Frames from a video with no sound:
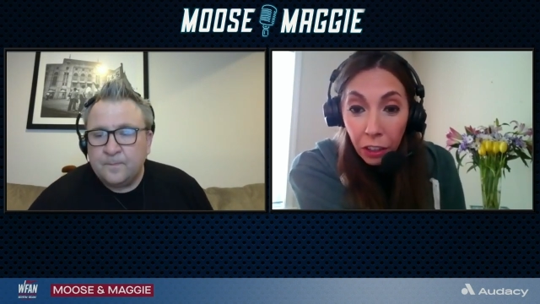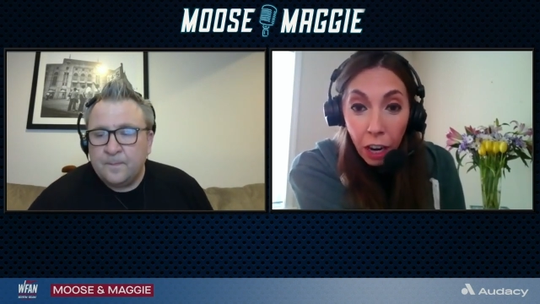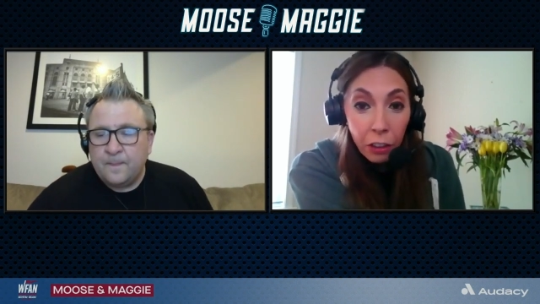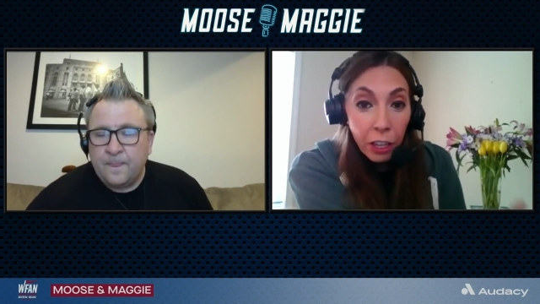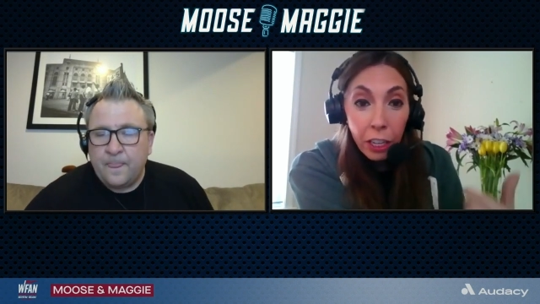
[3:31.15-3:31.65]

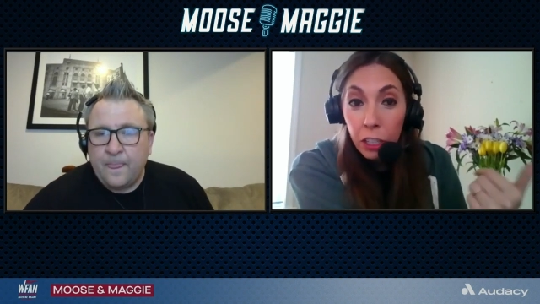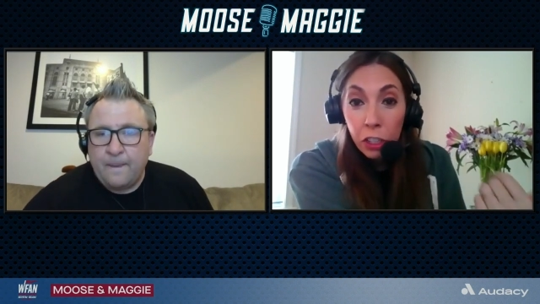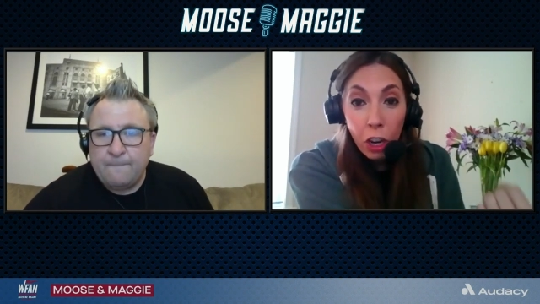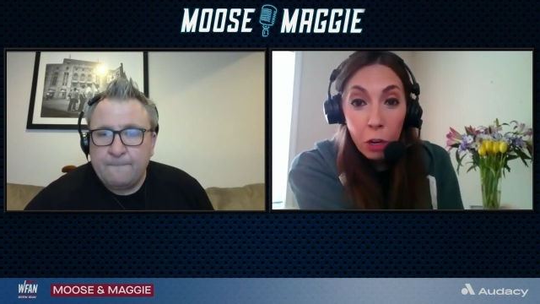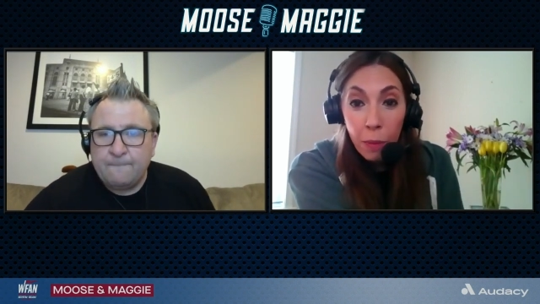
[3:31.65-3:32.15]
Speaker 1: Are they going to
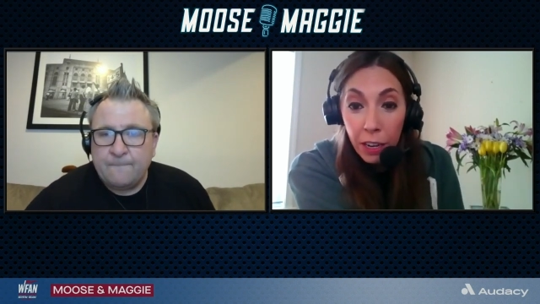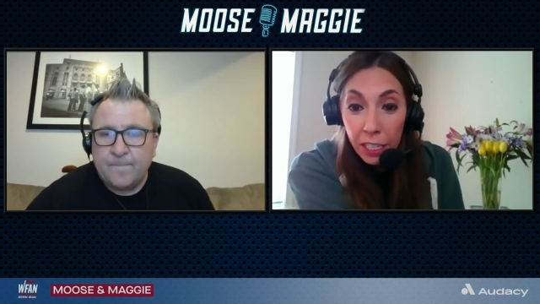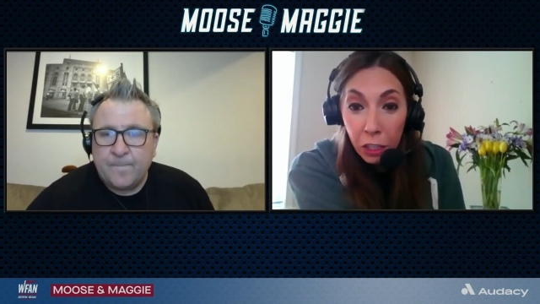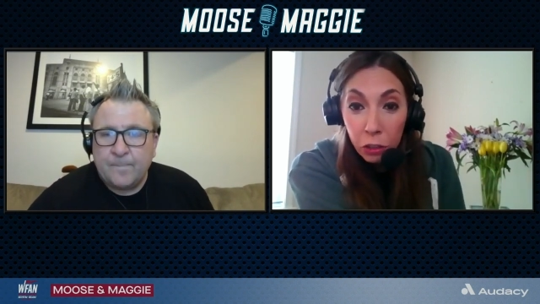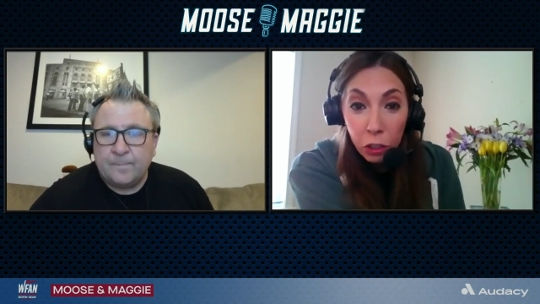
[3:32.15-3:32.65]
talk about
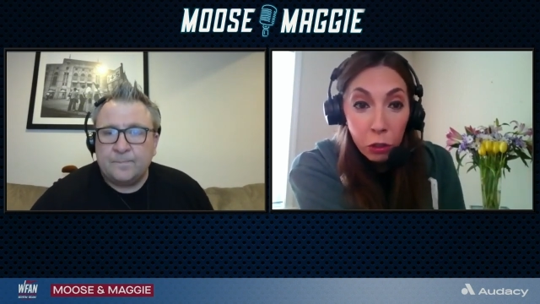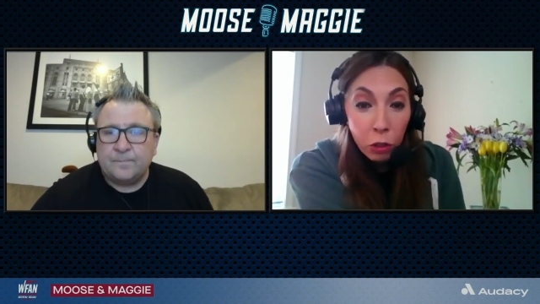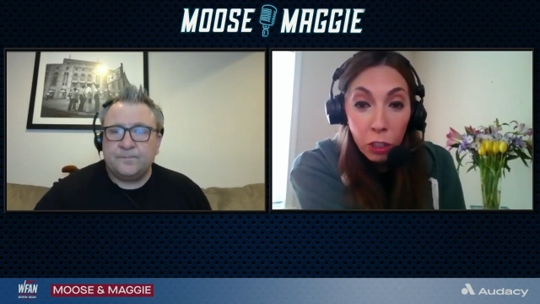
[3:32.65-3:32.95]
his internal